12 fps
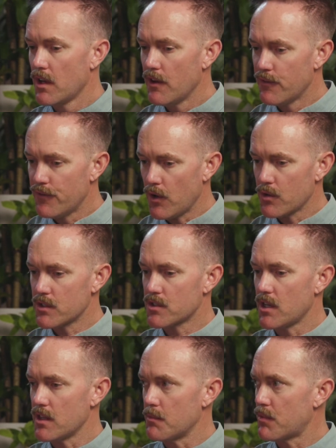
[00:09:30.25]
focus
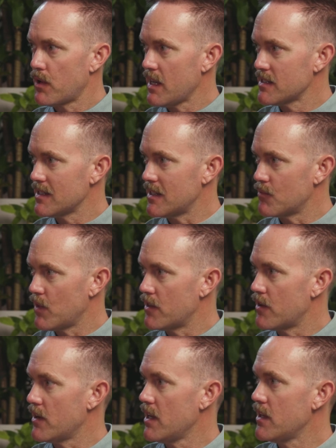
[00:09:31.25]
on the present when
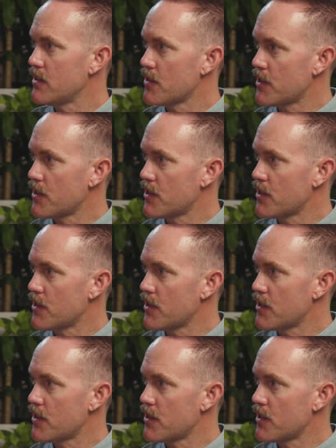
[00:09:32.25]
they're in the